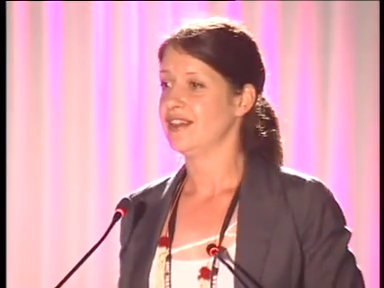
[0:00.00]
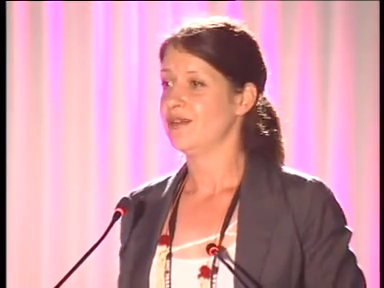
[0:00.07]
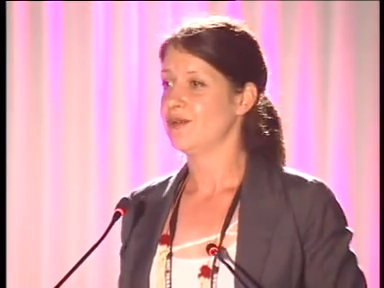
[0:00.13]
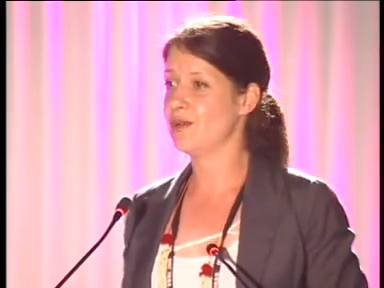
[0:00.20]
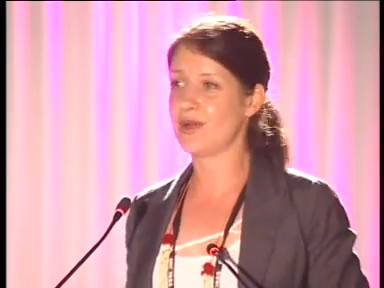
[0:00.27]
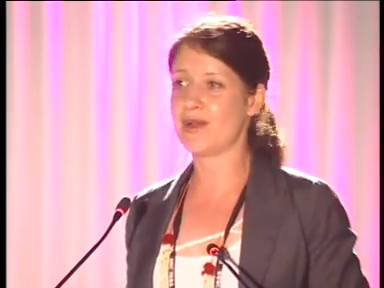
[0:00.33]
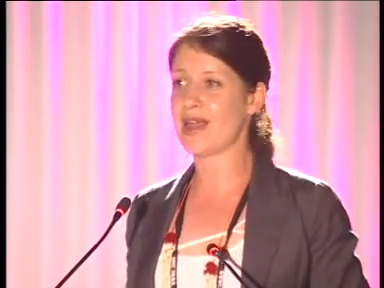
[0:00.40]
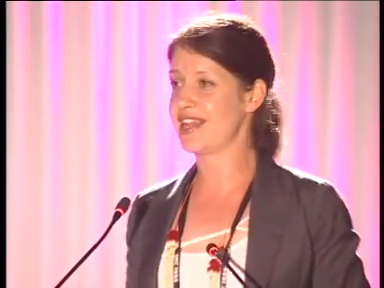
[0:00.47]

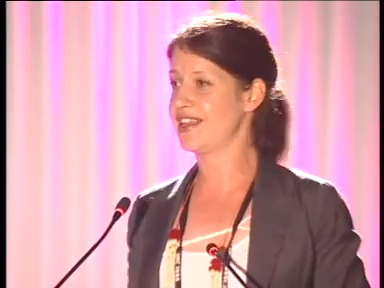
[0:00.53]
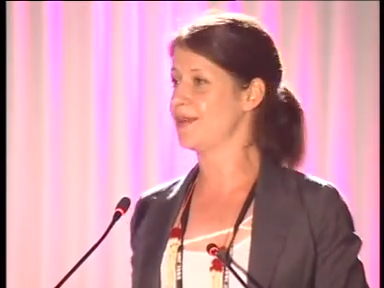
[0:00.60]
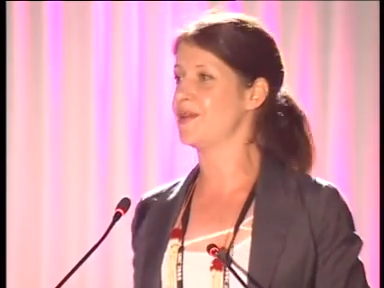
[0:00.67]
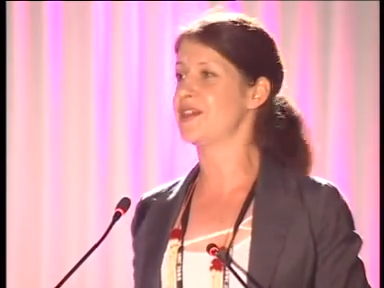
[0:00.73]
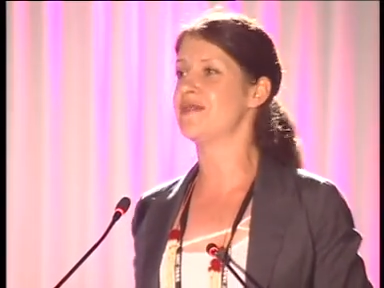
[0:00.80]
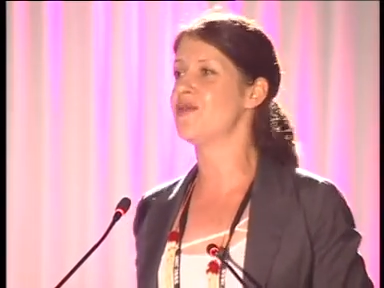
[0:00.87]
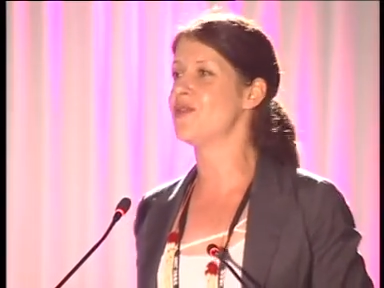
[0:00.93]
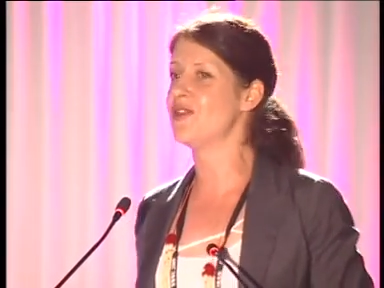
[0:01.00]
When we wake up
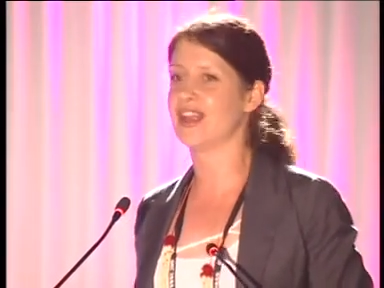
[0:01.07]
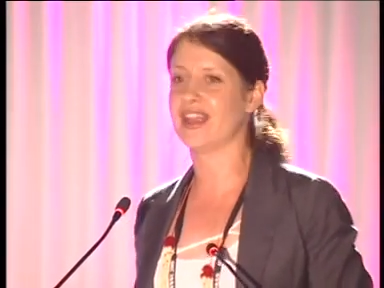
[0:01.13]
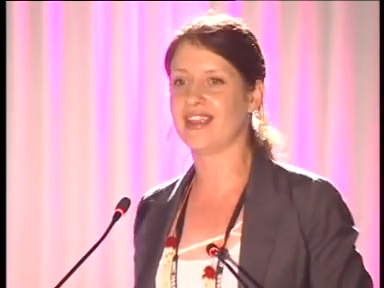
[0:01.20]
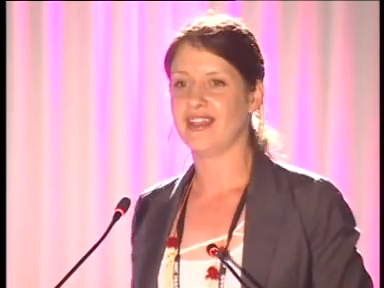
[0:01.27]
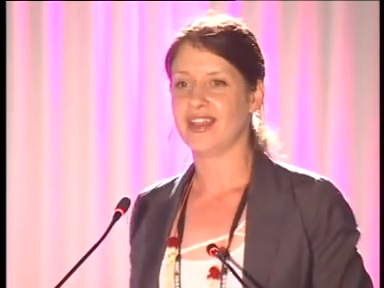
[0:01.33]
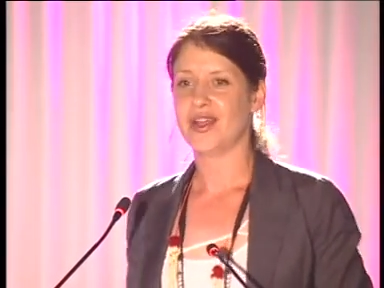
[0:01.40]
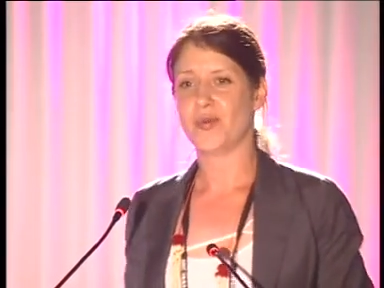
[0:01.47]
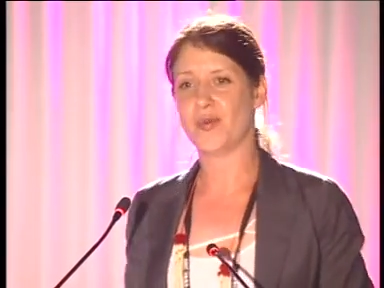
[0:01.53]
in the
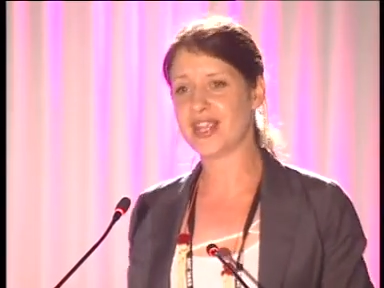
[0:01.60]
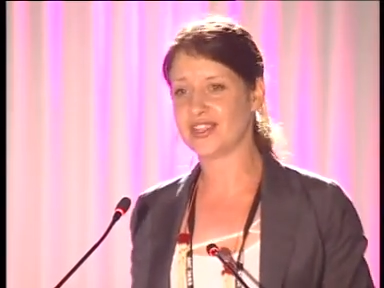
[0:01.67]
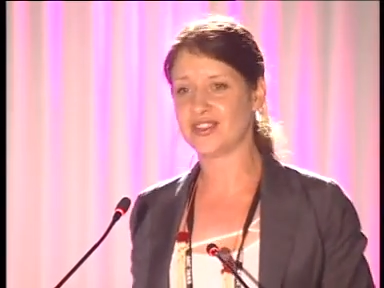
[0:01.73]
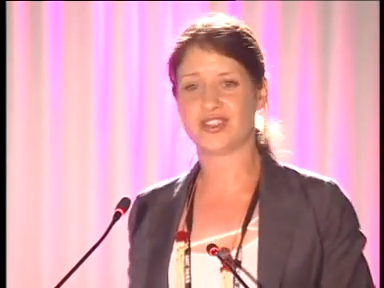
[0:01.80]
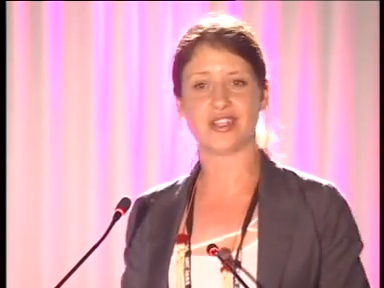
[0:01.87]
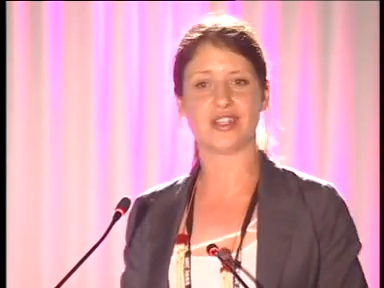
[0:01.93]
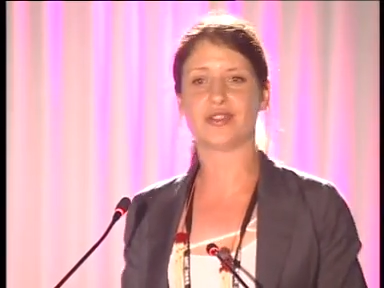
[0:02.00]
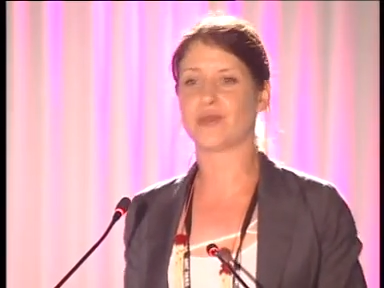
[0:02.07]
morning, we can
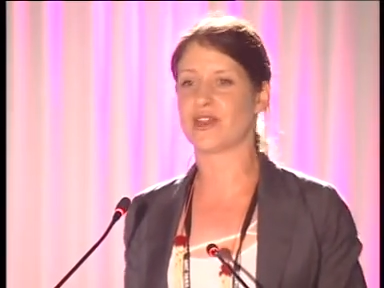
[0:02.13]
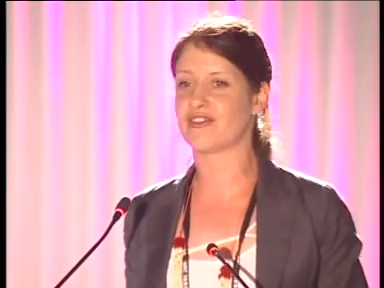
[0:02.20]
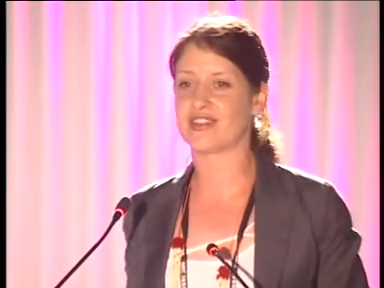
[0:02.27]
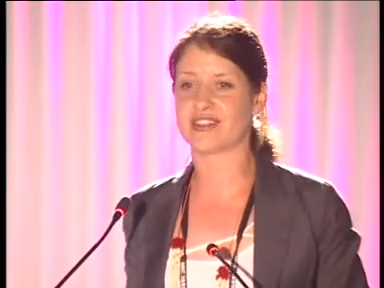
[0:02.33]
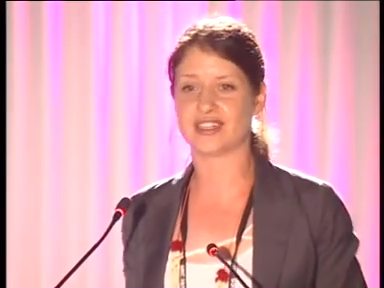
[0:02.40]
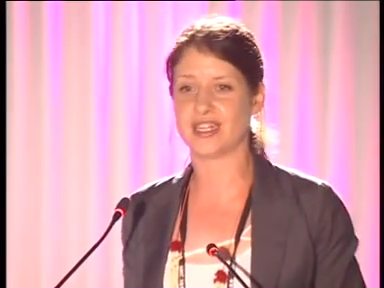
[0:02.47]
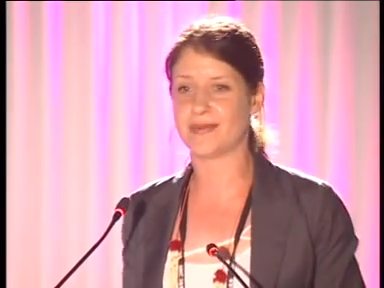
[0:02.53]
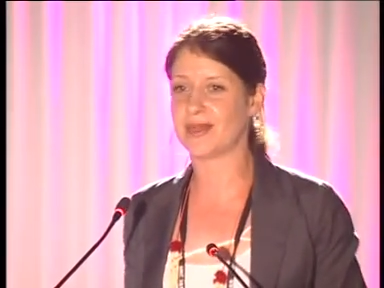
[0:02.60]
choose whether
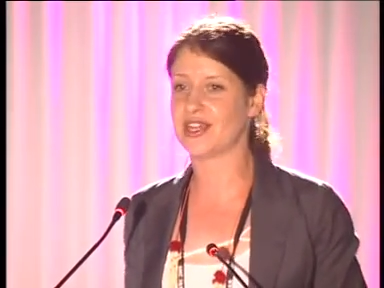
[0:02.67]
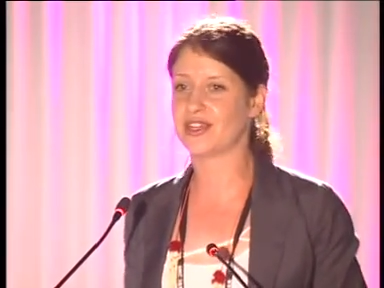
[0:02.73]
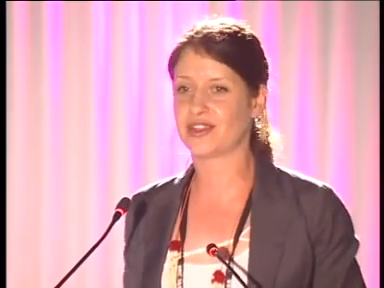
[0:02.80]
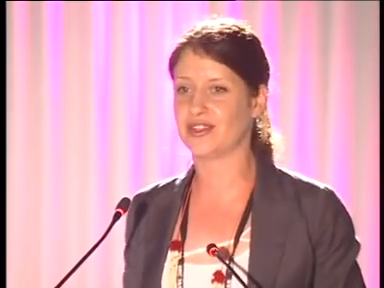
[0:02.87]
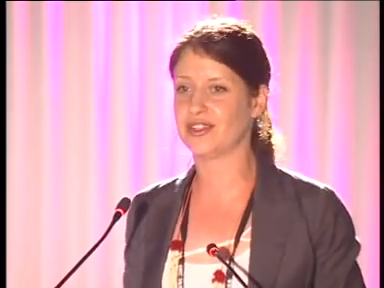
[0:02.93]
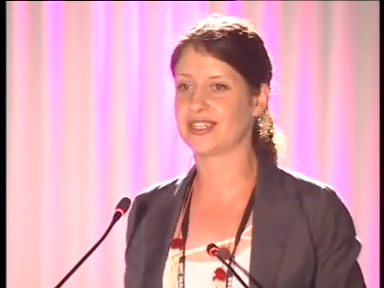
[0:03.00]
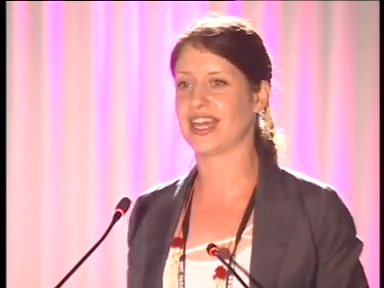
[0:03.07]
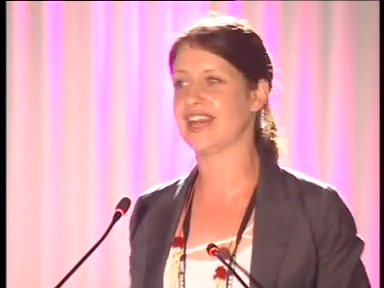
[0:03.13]
it's going to be a
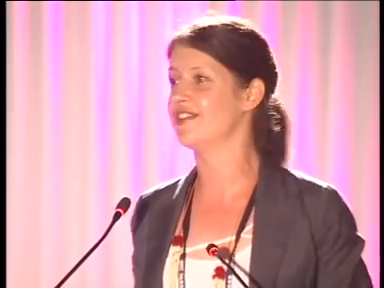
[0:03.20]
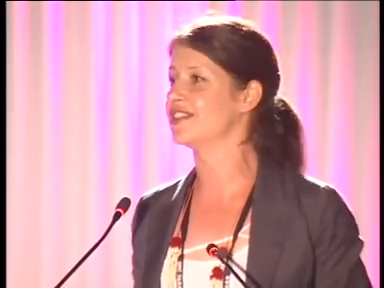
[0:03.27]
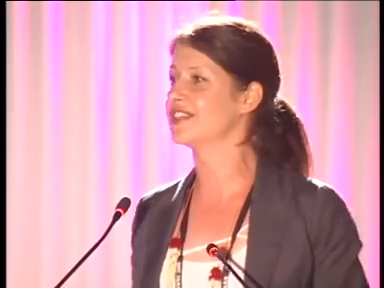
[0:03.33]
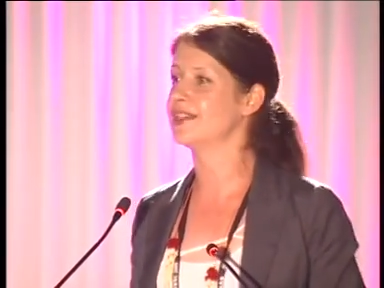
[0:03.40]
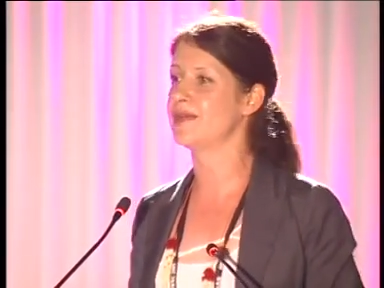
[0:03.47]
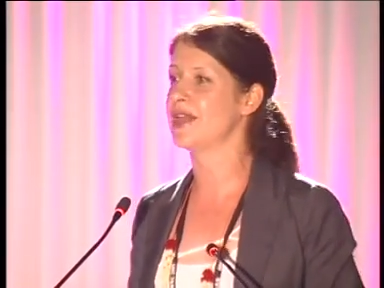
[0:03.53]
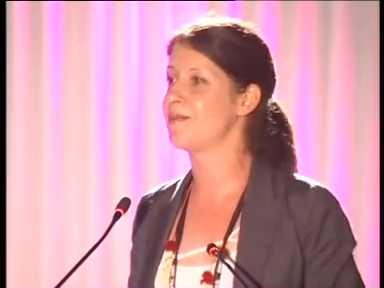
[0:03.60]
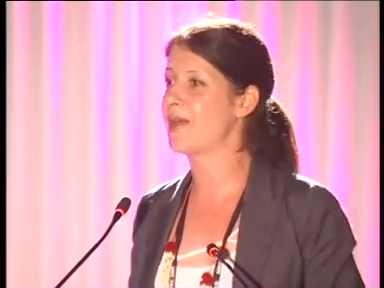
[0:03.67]
good day or it's
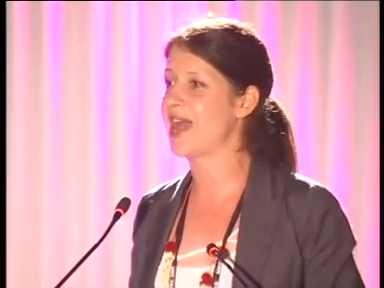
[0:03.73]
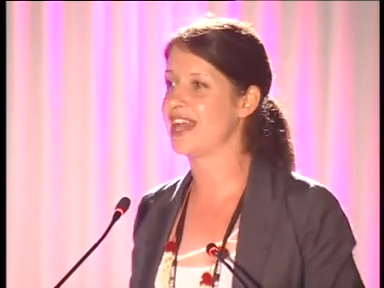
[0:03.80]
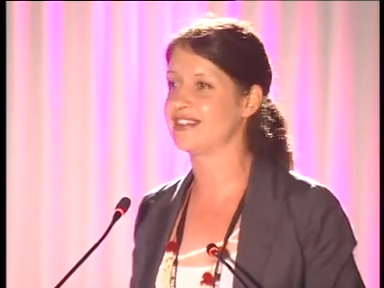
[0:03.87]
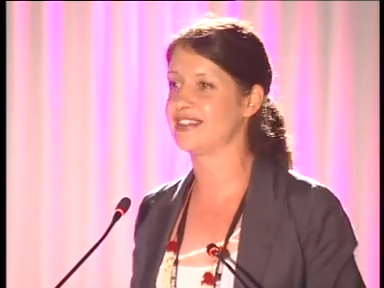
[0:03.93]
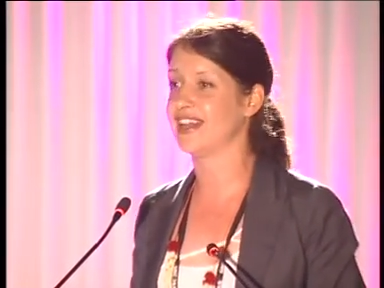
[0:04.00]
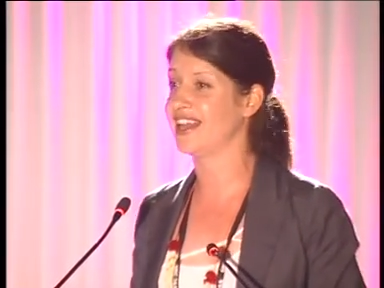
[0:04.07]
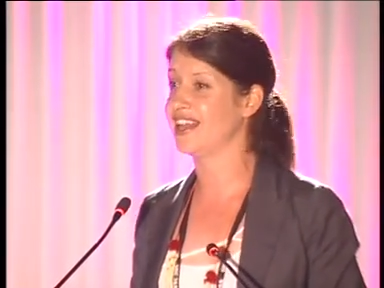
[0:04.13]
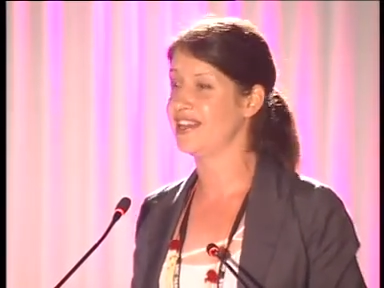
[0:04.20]
going to be a bad
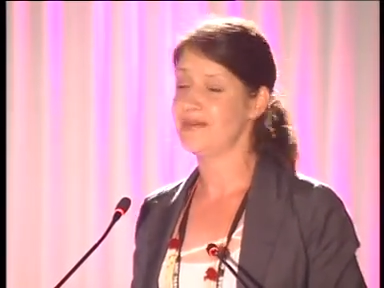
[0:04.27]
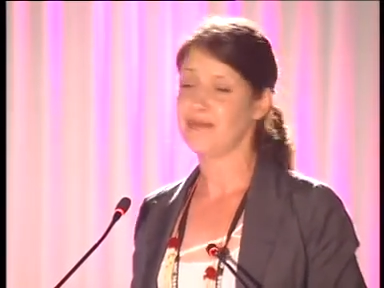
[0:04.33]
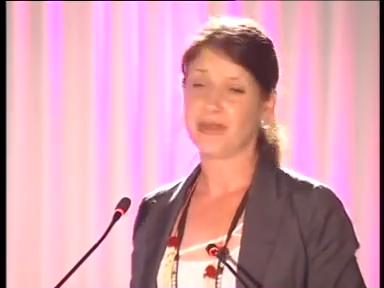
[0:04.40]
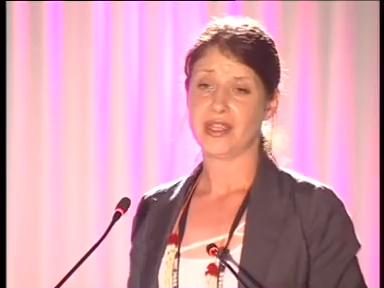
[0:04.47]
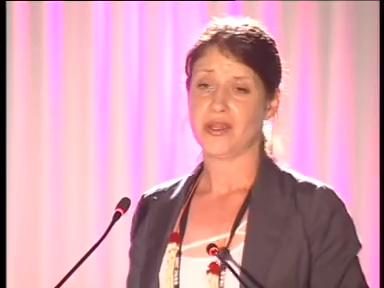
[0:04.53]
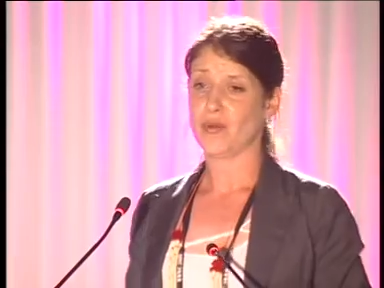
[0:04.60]
day.